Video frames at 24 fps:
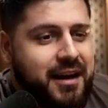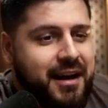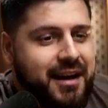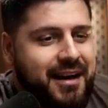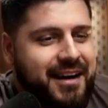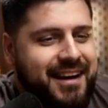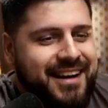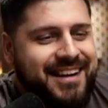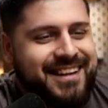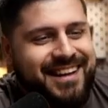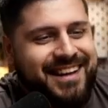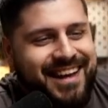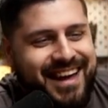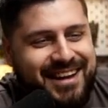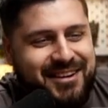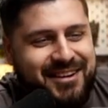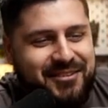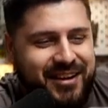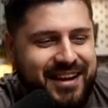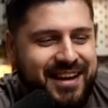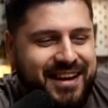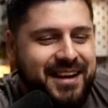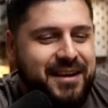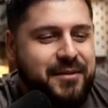Uh,
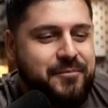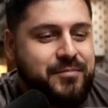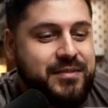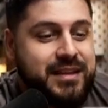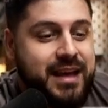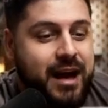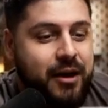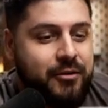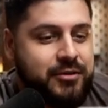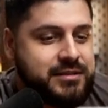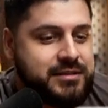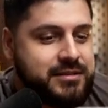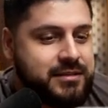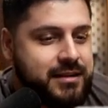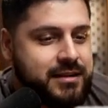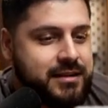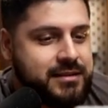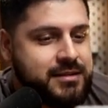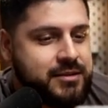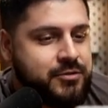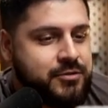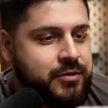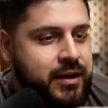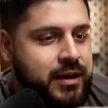anyway, Cal is a,
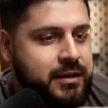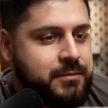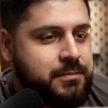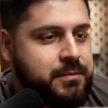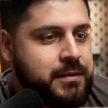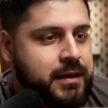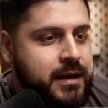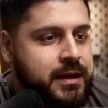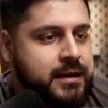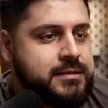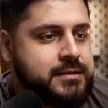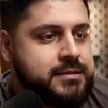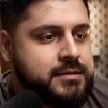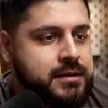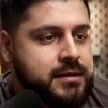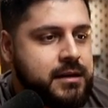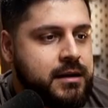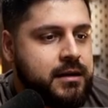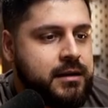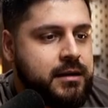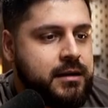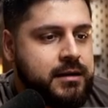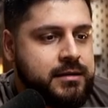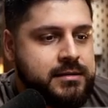is a great place.
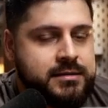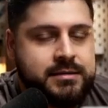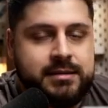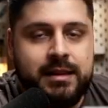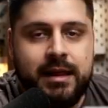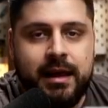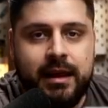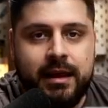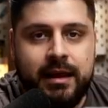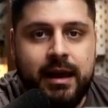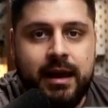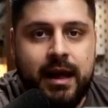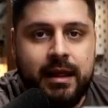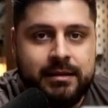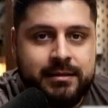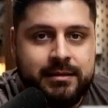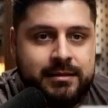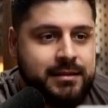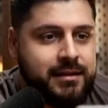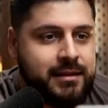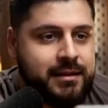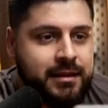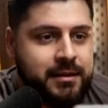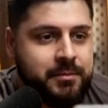Uh, it's like
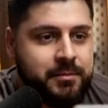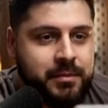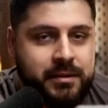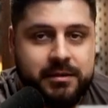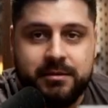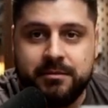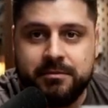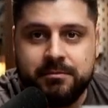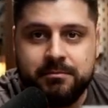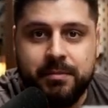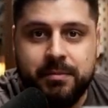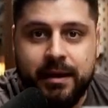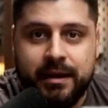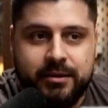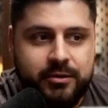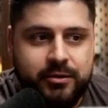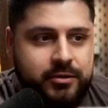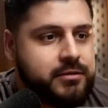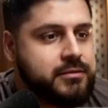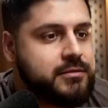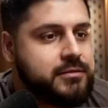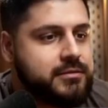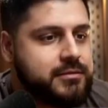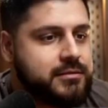Calendly but
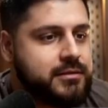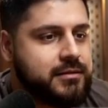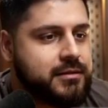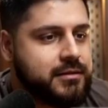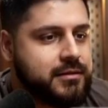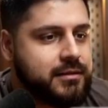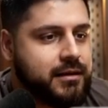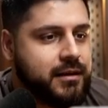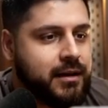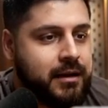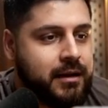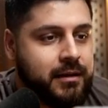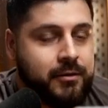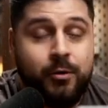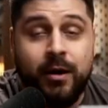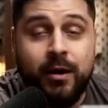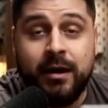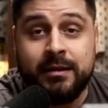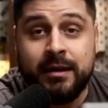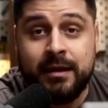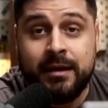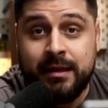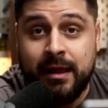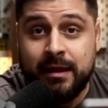better. Uh, I,
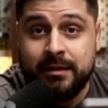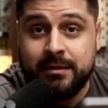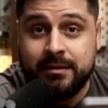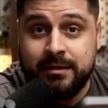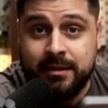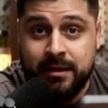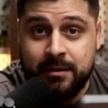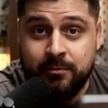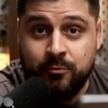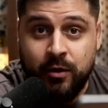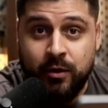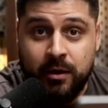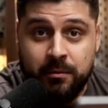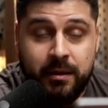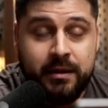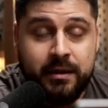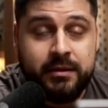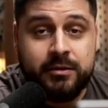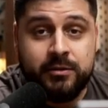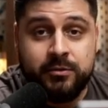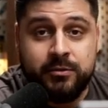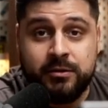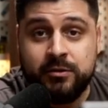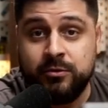one, I like the team way
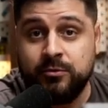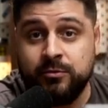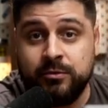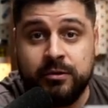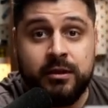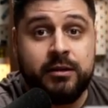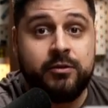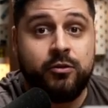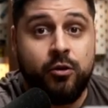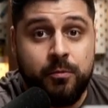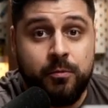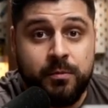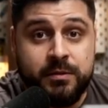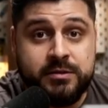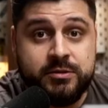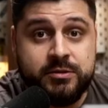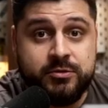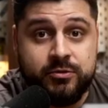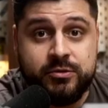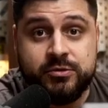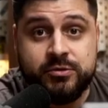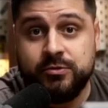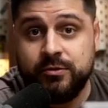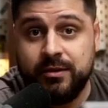better. Two, they're open
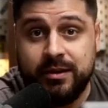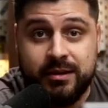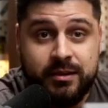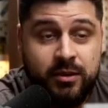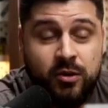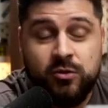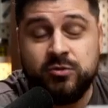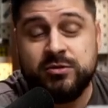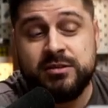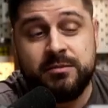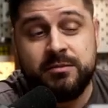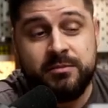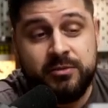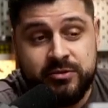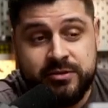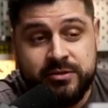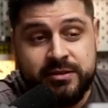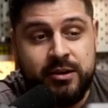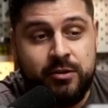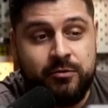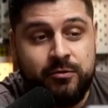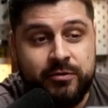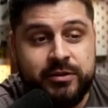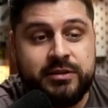source, so you can host them
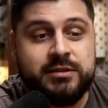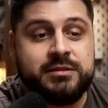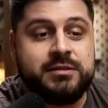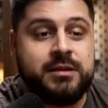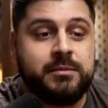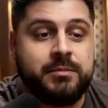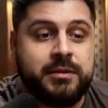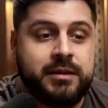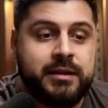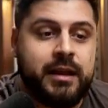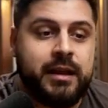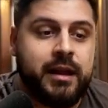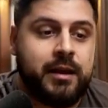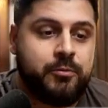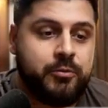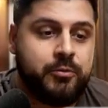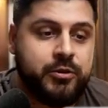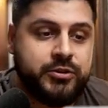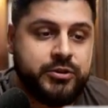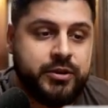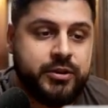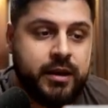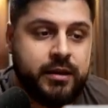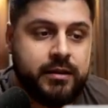yourself, which is something that I
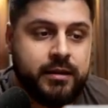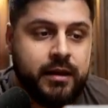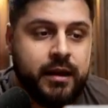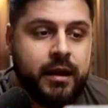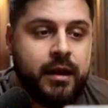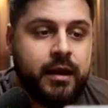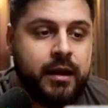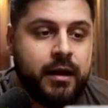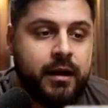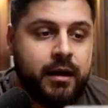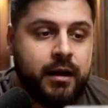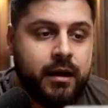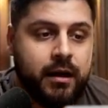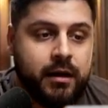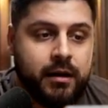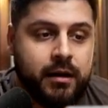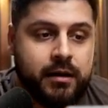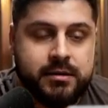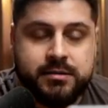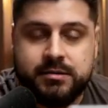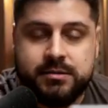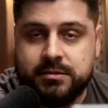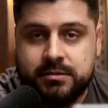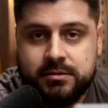appreciate
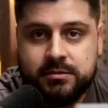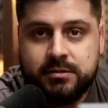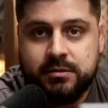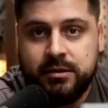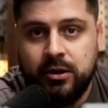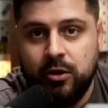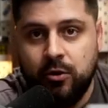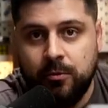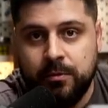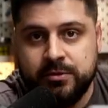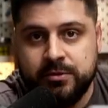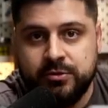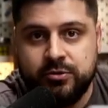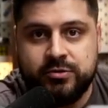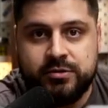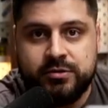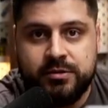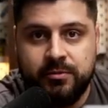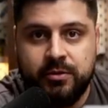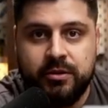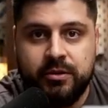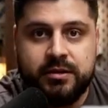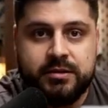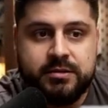because uh, the open source
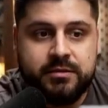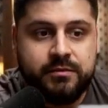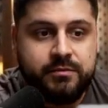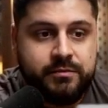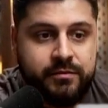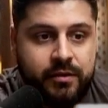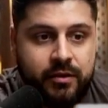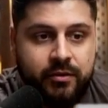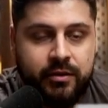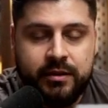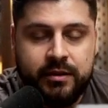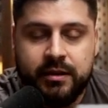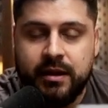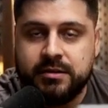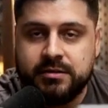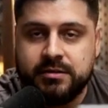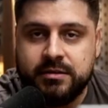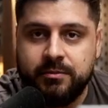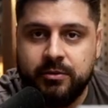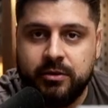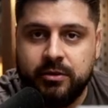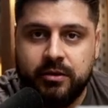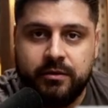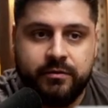community is a very nice
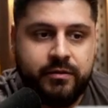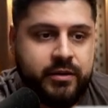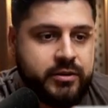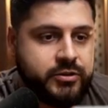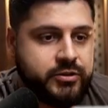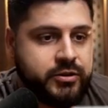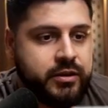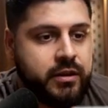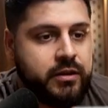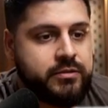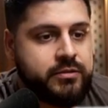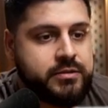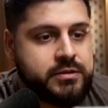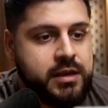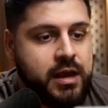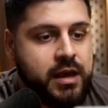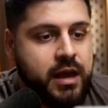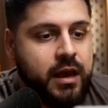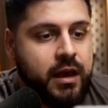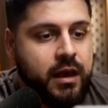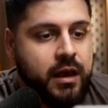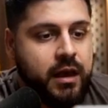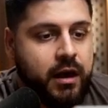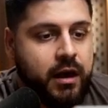community of engineers.
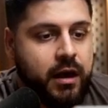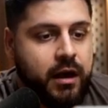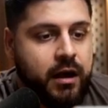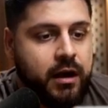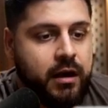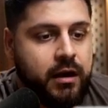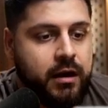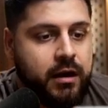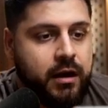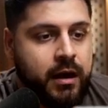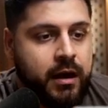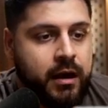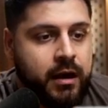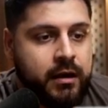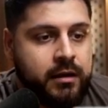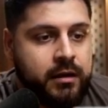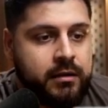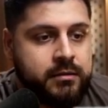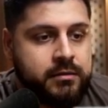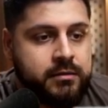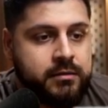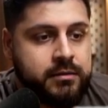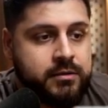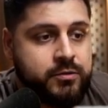Uh,
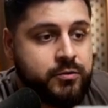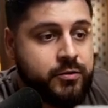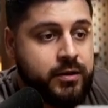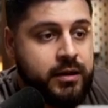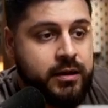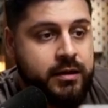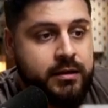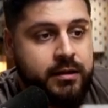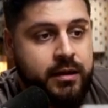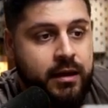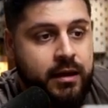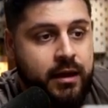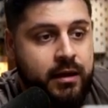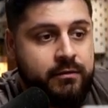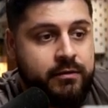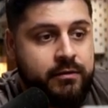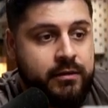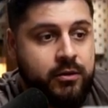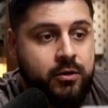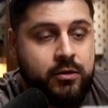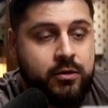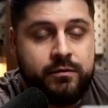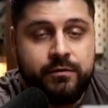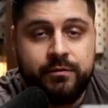and three, they have
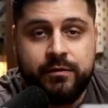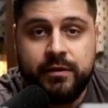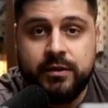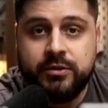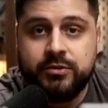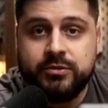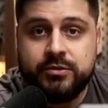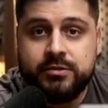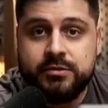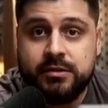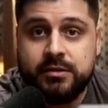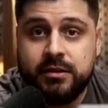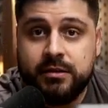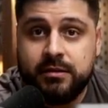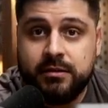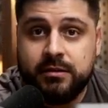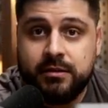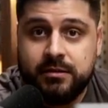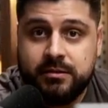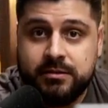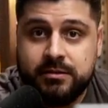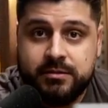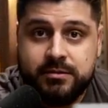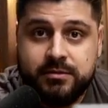a lot of features and
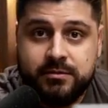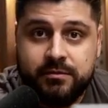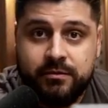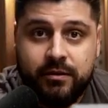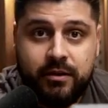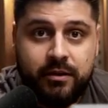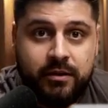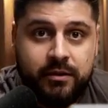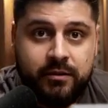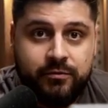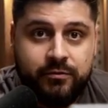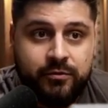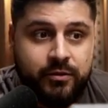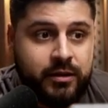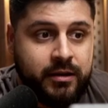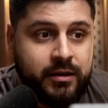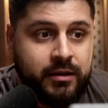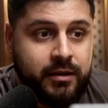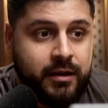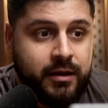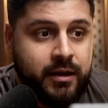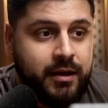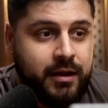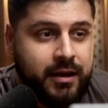it's very
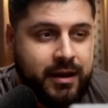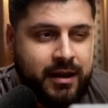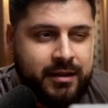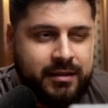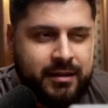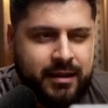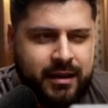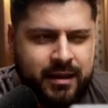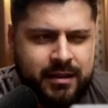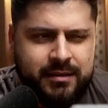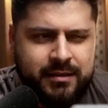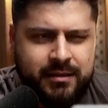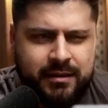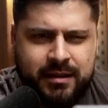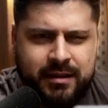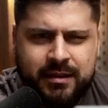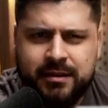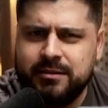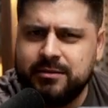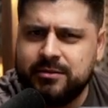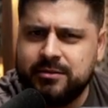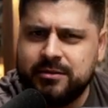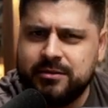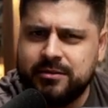free. And they had a
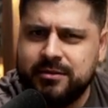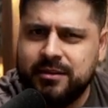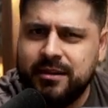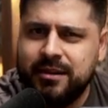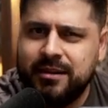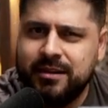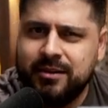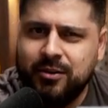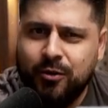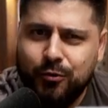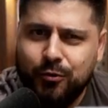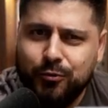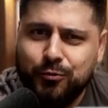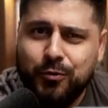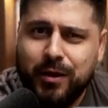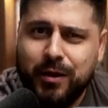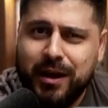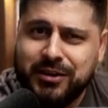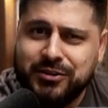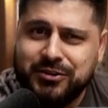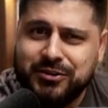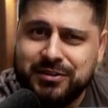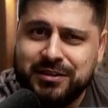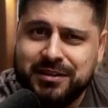killer call to
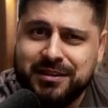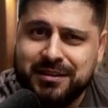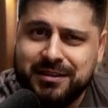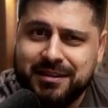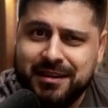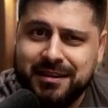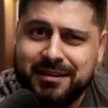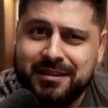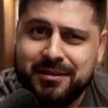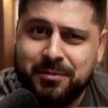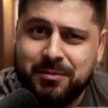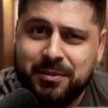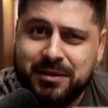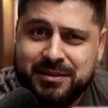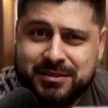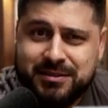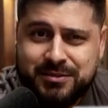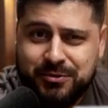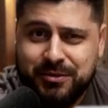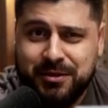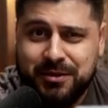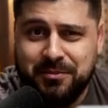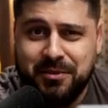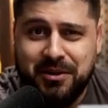action in, in their
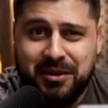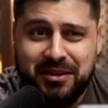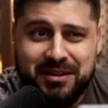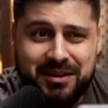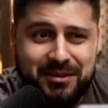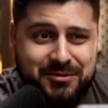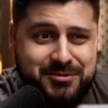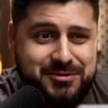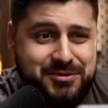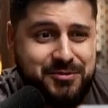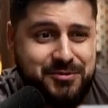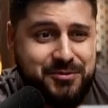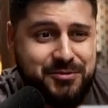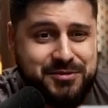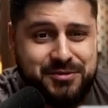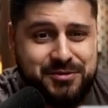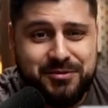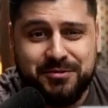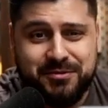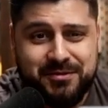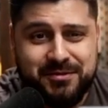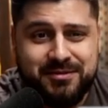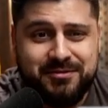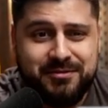buttons so their marketing cool.
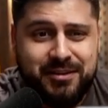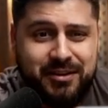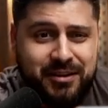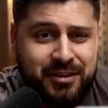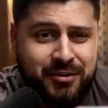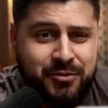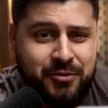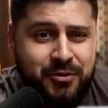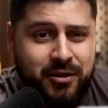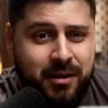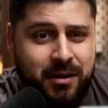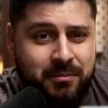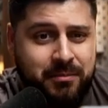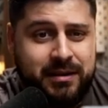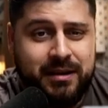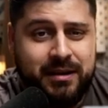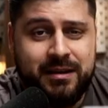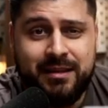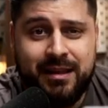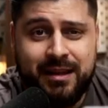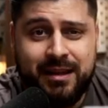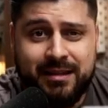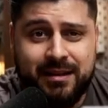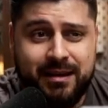So, very cool
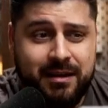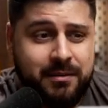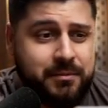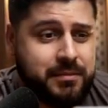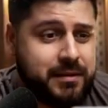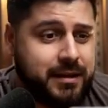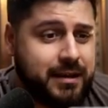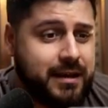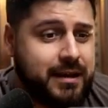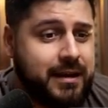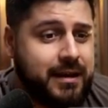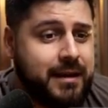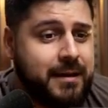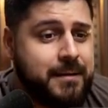company. I like the company.